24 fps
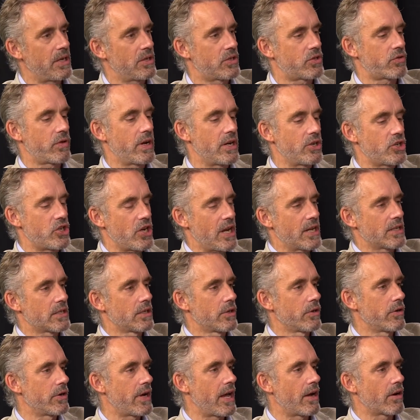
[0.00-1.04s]
administration
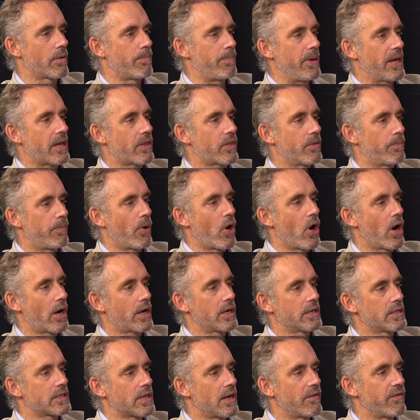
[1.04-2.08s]
has learned how to pick the
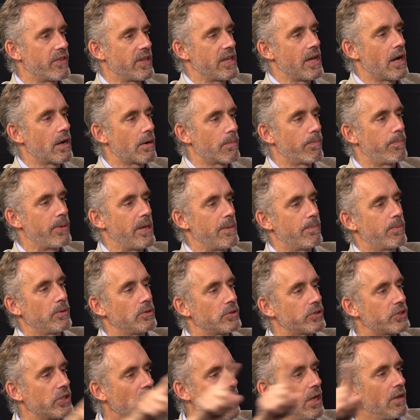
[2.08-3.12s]
pockets of the young
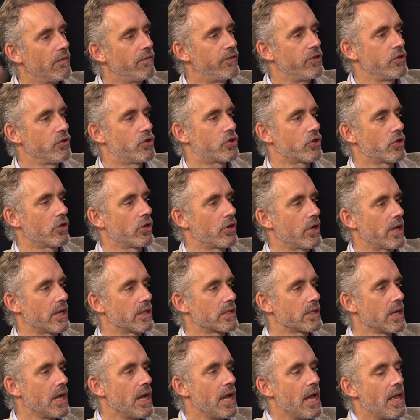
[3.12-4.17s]
people's future
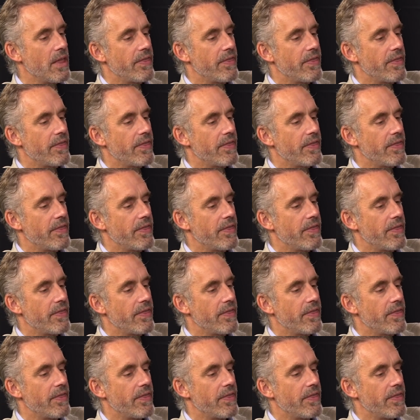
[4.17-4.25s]
earnings.